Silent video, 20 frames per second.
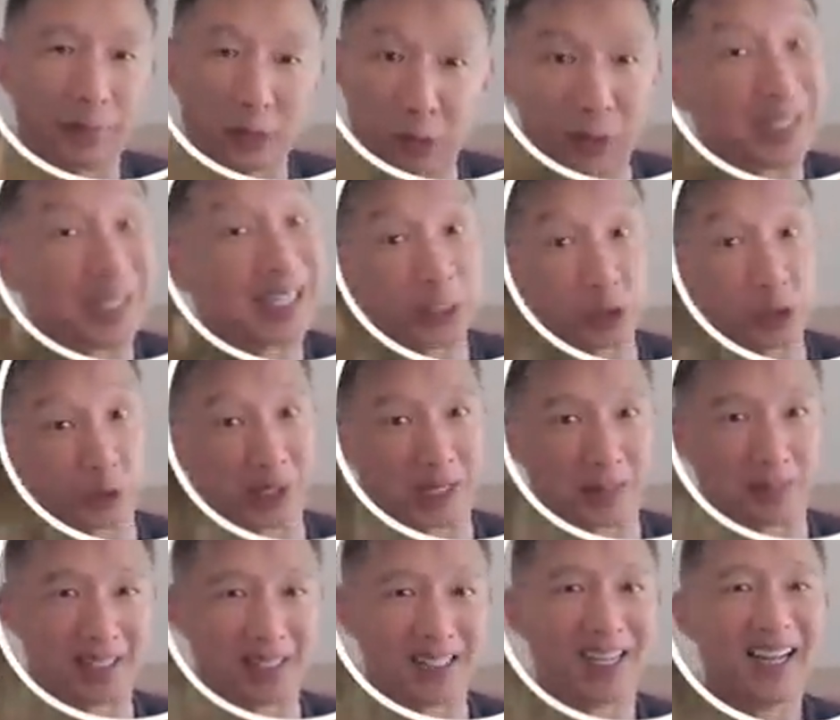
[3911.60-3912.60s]
Between the
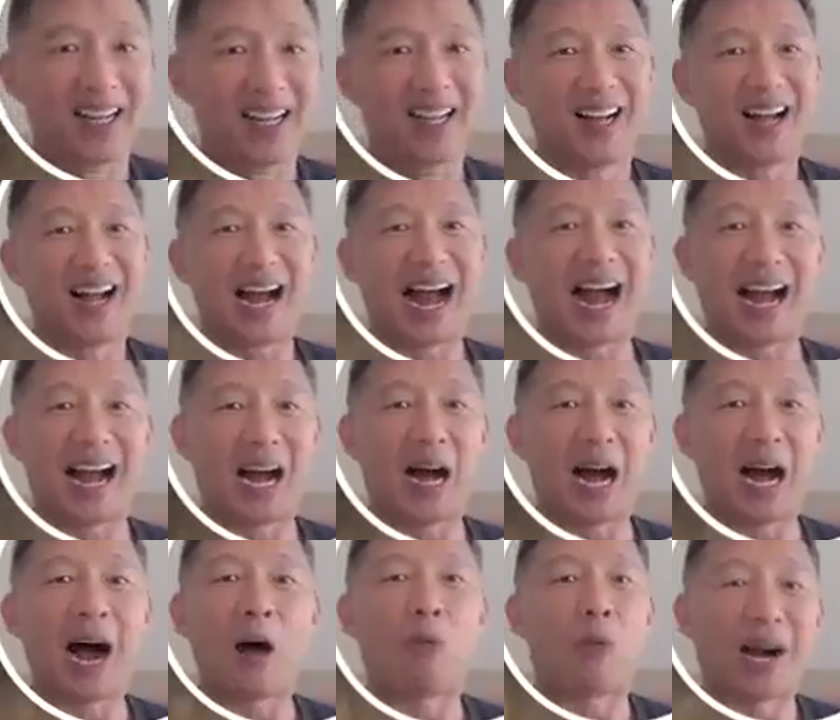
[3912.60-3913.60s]
extremes.
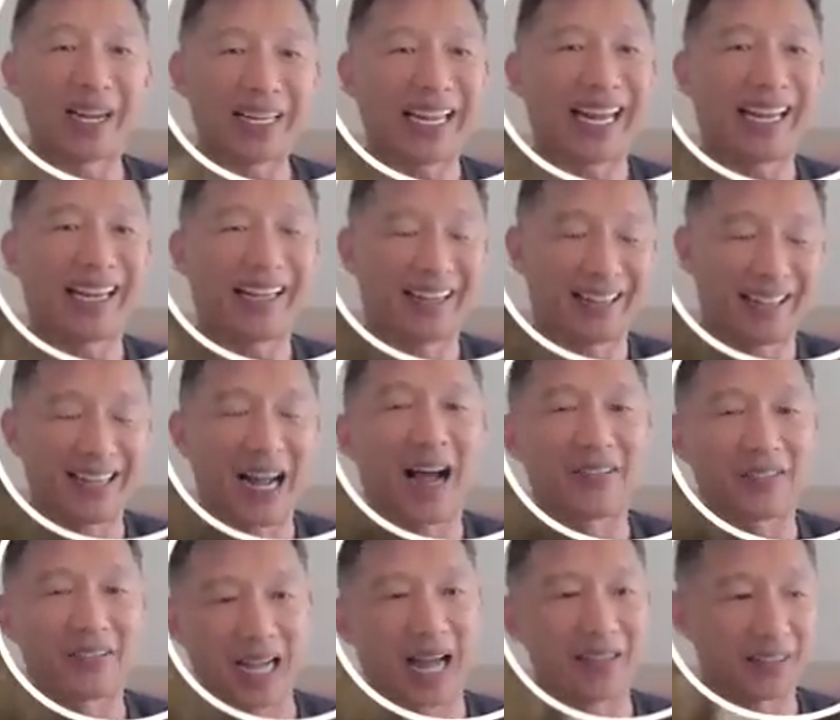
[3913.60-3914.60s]
On one end,
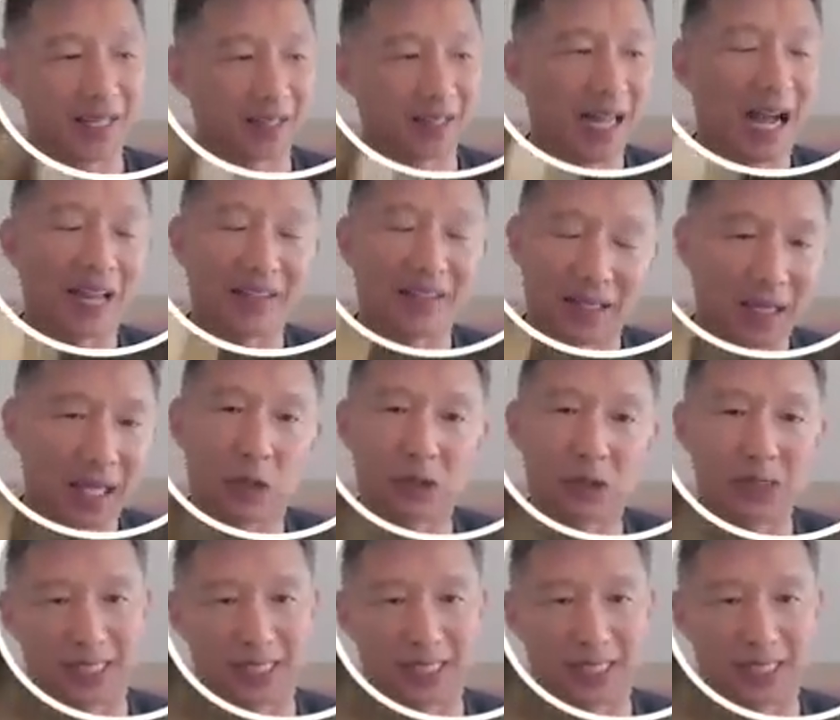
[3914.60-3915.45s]
on the lowest